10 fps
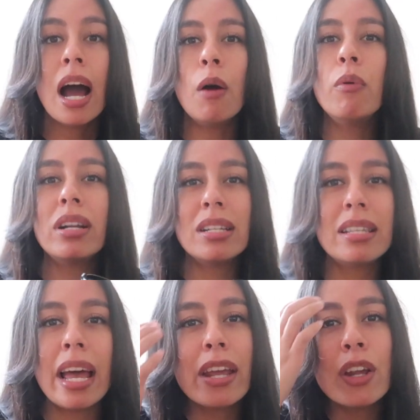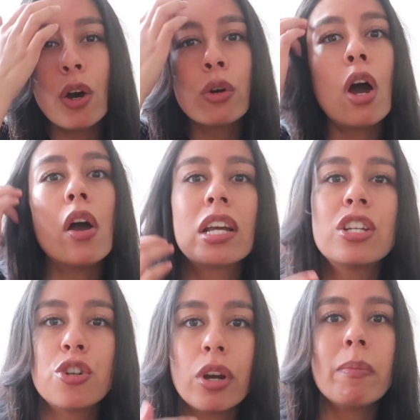I wouldn't say, you know, go
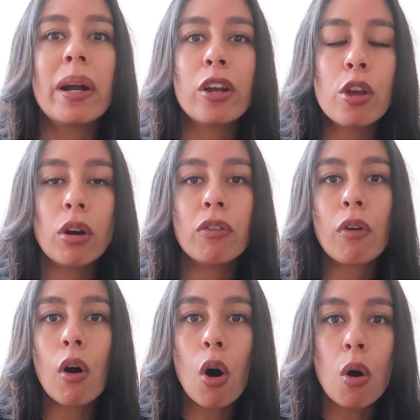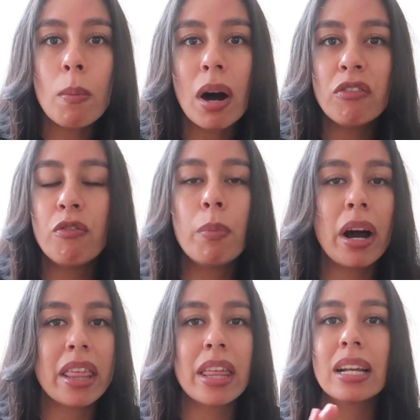extreme and cure it for a whole month, but
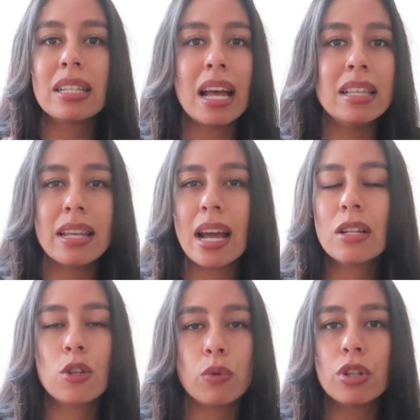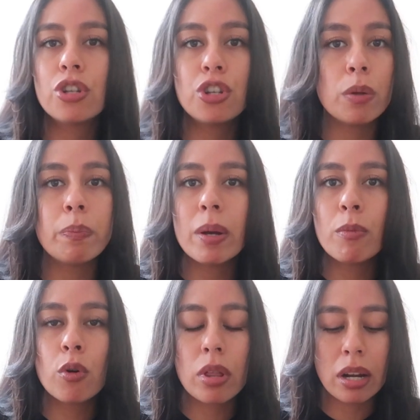I think 10 days should be
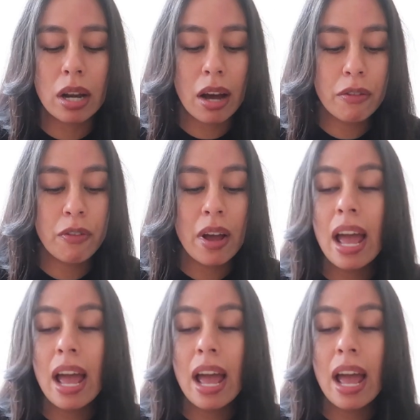more than enough.